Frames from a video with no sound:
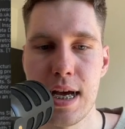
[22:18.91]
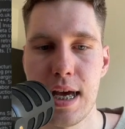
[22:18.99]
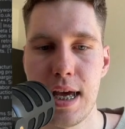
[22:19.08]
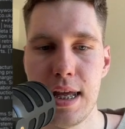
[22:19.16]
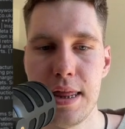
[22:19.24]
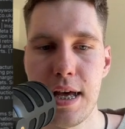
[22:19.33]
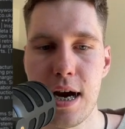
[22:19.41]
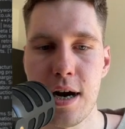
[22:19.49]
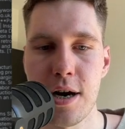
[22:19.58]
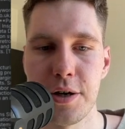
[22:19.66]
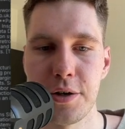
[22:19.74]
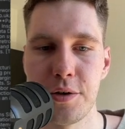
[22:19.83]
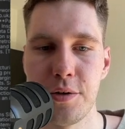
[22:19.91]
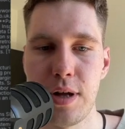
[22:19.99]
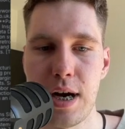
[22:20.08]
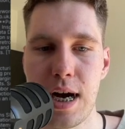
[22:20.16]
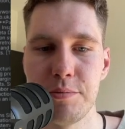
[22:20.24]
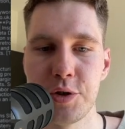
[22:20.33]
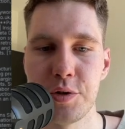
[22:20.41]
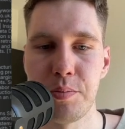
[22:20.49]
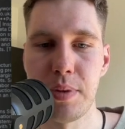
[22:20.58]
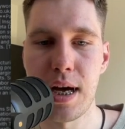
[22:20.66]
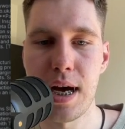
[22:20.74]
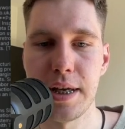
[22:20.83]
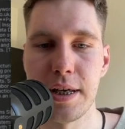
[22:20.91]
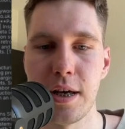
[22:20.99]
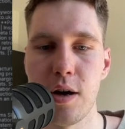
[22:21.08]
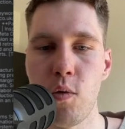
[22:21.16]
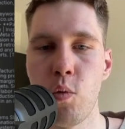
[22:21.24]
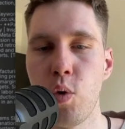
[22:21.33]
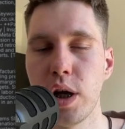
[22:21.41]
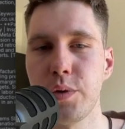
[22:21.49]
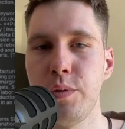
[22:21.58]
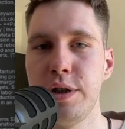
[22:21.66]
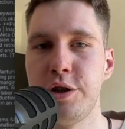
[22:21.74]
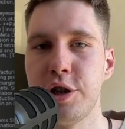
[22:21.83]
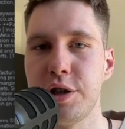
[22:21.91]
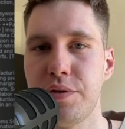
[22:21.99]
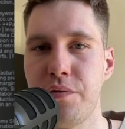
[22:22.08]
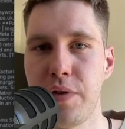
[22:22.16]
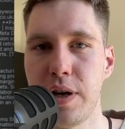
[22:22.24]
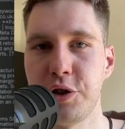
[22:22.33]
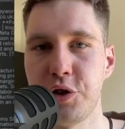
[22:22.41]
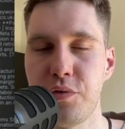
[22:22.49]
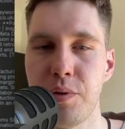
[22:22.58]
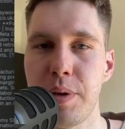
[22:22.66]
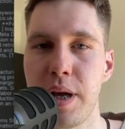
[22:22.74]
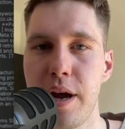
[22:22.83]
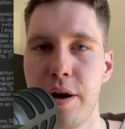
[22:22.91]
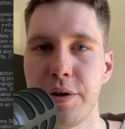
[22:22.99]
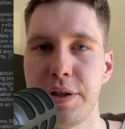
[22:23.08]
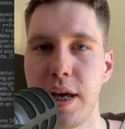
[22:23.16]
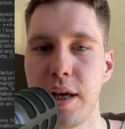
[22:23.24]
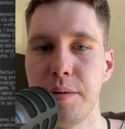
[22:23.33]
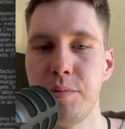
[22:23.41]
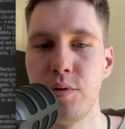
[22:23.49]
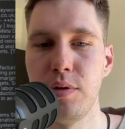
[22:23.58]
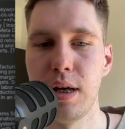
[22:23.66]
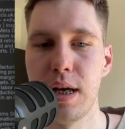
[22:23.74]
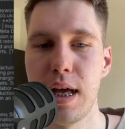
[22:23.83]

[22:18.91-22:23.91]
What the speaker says: in the article, I'm supplying what we just fetched from the Airtable,